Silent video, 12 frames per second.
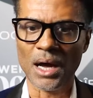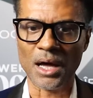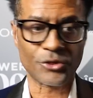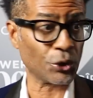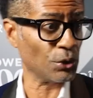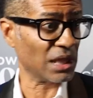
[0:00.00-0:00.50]

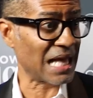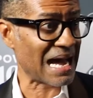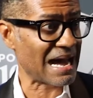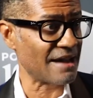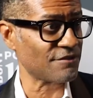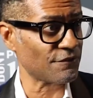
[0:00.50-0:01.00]
through
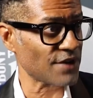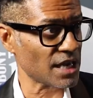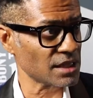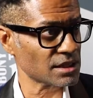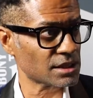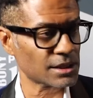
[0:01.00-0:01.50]
live
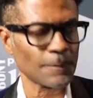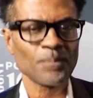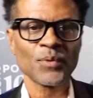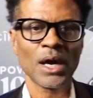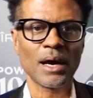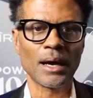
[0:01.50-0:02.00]
events.
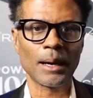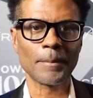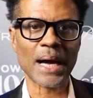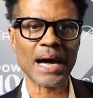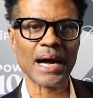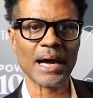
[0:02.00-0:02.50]

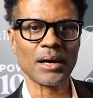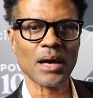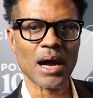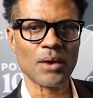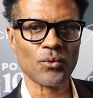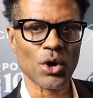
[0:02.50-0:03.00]

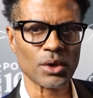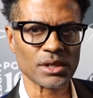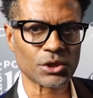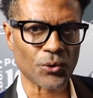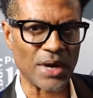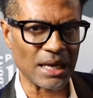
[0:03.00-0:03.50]
I wrote a
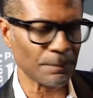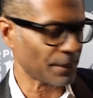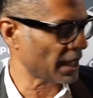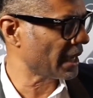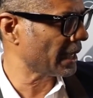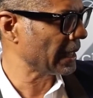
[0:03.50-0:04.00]

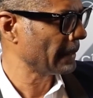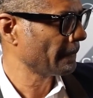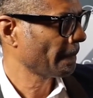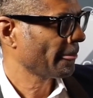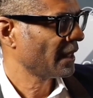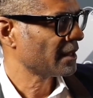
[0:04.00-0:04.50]
screenplay
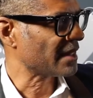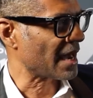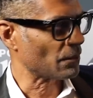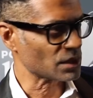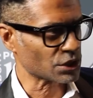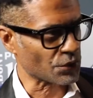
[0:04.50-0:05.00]
that
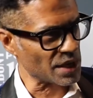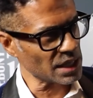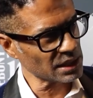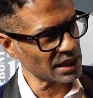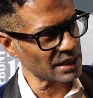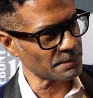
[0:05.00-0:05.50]
was
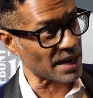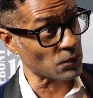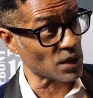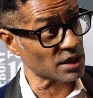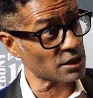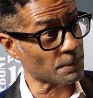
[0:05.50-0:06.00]
greenlit by one
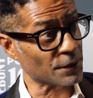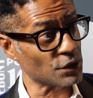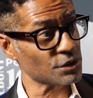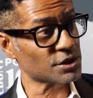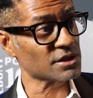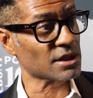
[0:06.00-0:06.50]
of the
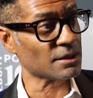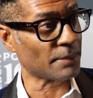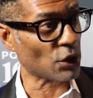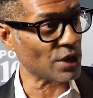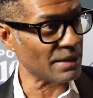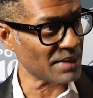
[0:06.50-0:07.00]
producers of the
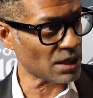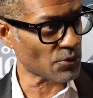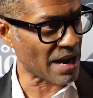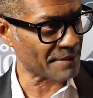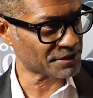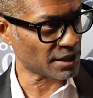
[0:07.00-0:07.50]
Bohemian
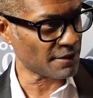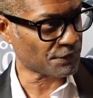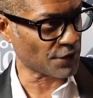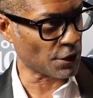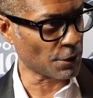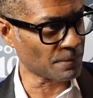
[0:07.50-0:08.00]
Rhapsody
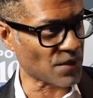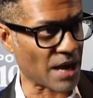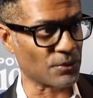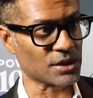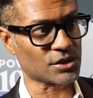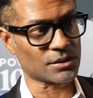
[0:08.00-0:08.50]
film that
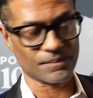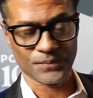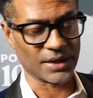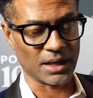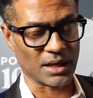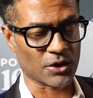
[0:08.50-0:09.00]
was
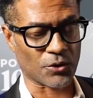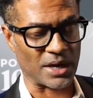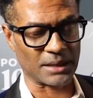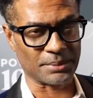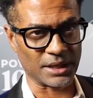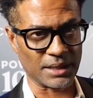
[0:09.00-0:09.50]

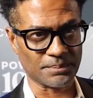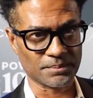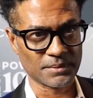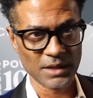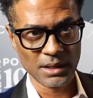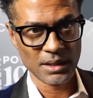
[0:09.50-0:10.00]
incredibly
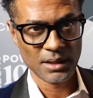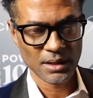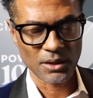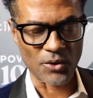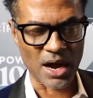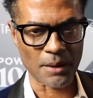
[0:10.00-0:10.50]

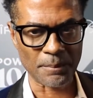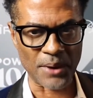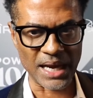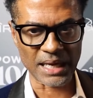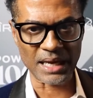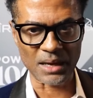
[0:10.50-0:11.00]

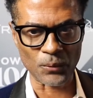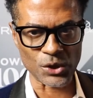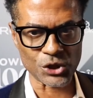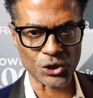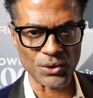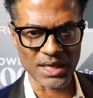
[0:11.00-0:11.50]
groundbreaking, and we're
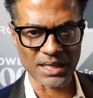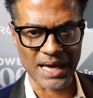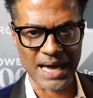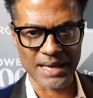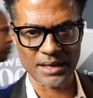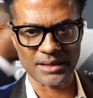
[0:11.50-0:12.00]
shooting
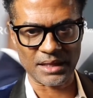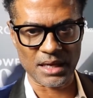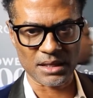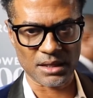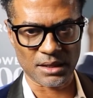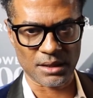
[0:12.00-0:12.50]
that at the end
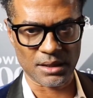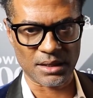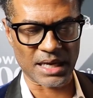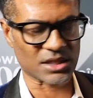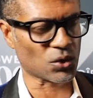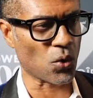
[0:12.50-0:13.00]
of the
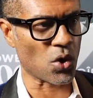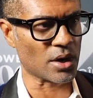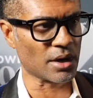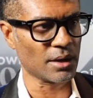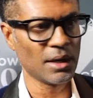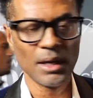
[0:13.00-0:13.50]
next
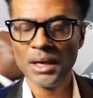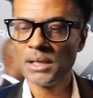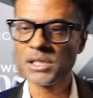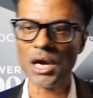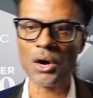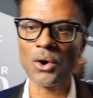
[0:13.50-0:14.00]
quarter.
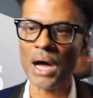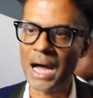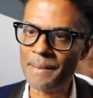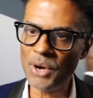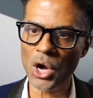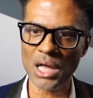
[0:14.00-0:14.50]
So I'm
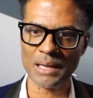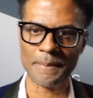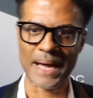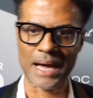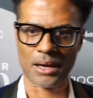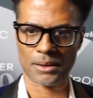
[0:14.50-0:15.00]
all
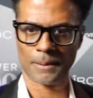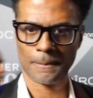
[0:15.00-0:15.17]
about